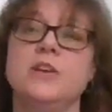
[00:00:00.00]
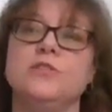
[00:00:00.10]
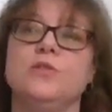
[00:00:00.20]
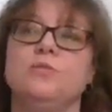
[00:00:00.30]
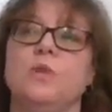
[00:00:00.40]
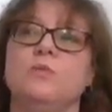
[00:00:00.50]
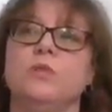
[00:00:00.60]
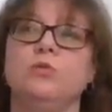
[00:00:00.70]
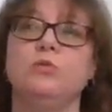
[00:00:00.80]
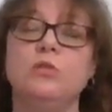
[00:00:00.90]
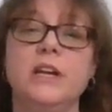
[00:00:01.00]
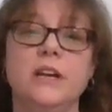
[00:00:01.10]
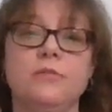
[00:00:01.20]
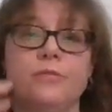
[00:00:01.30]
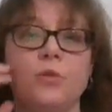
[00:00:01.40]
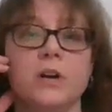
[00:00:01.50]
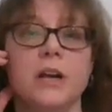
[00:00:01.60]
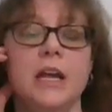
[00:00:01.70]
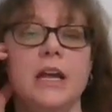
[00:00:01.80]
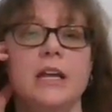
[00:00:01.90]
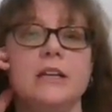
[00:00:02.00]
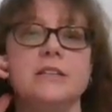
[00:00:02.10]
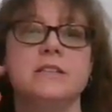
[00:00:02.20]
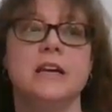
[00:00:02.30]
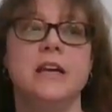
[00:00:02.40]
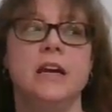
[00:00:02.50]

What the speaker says: So what we're looking for is